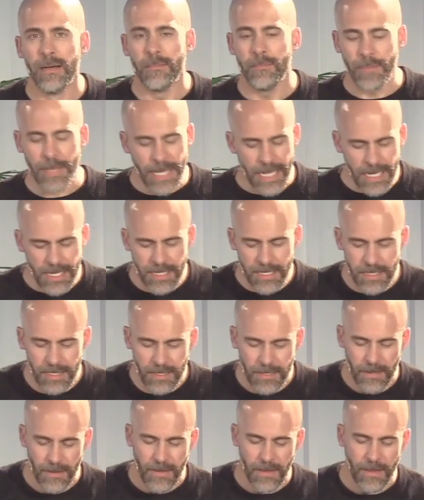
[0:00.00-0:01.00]

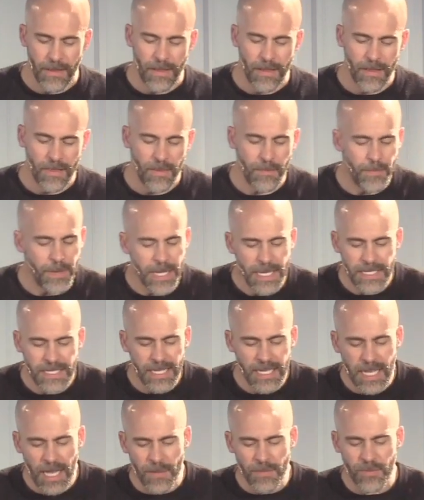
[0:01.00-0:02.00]
peace, the peace
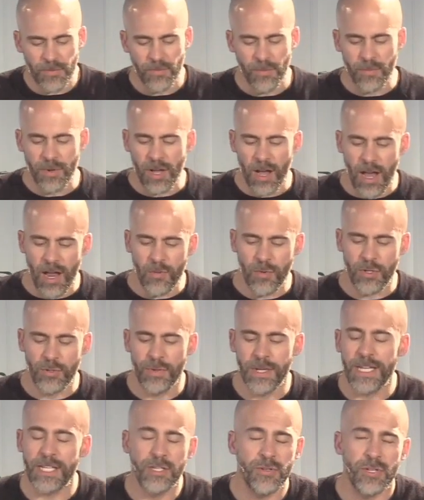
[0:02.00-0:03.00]
that comes from God, which we
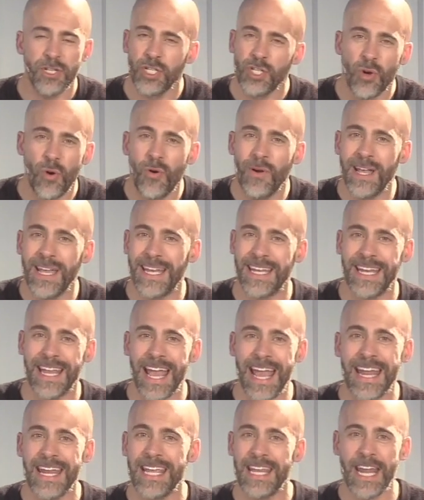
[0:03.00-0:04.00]
get to enjoy in
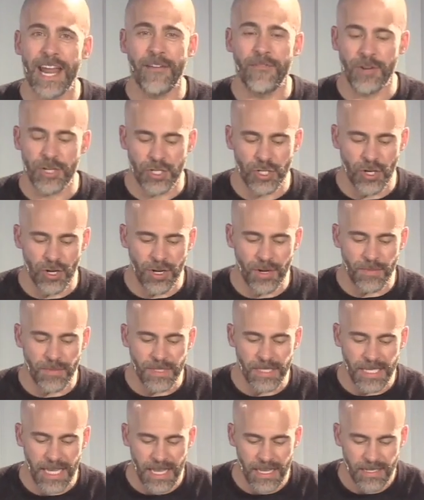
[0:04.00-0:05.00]
any and every
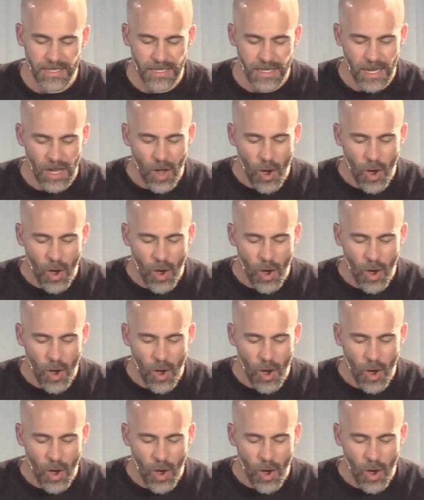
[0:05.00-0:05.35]
circumstance,